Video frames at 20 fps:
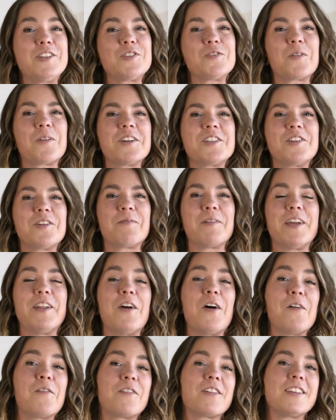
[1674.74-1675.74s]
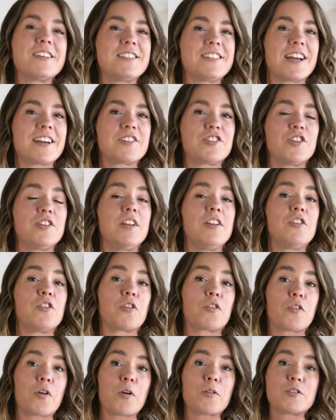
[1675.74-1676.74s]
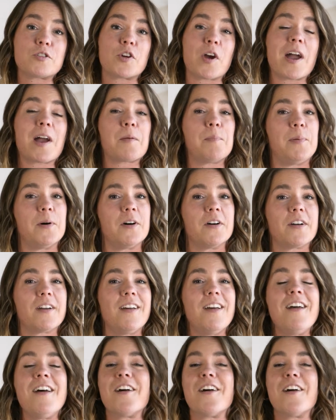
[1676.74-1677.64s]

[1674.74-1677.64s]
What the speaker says: sure to read over the section in your Growth Track book